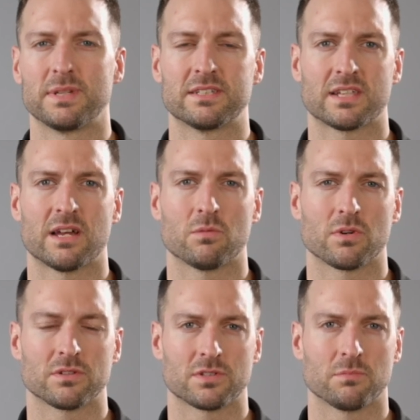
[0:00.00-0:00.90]
means that
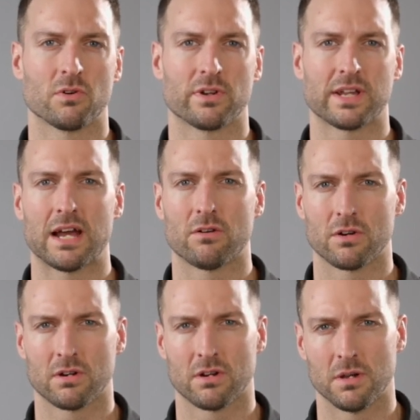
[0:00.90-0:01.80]
we're supporting
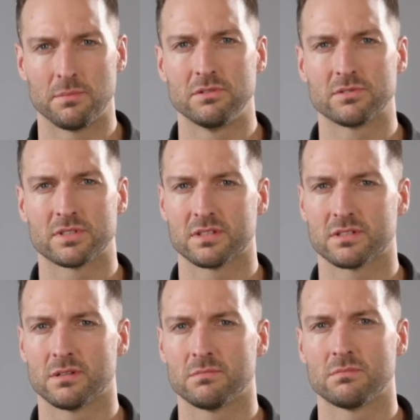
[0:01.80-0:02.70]
our immune
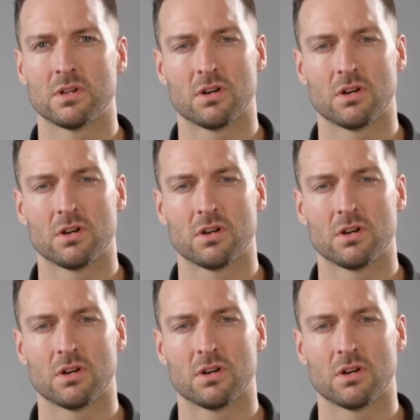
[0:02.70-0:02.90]
system,